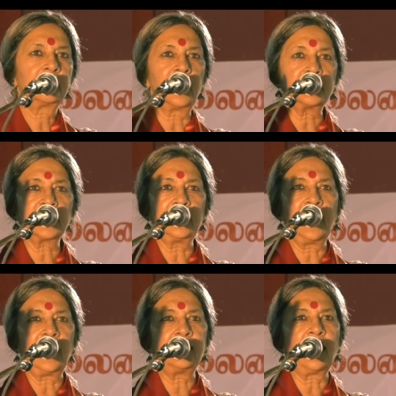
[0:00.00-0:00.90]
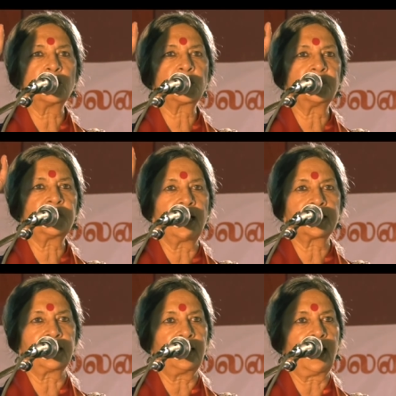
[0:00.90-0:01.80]
thirty-nine out of
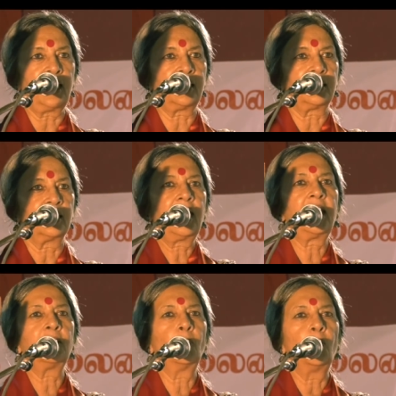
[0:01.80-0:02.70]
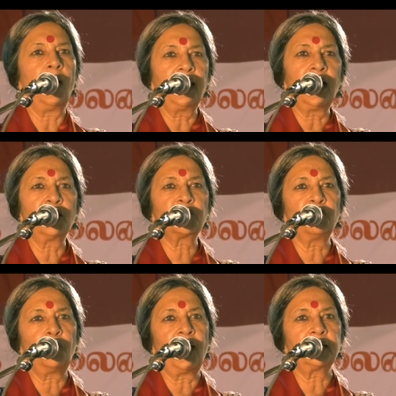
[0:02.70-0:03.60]
thirty-nine and one out
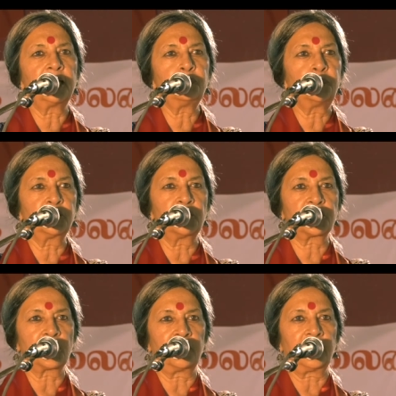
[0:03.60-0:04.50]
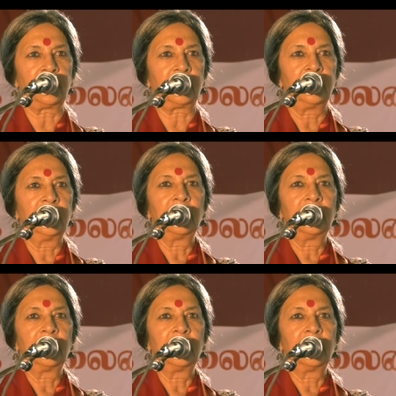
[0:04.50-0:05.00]
of one in Puducherry.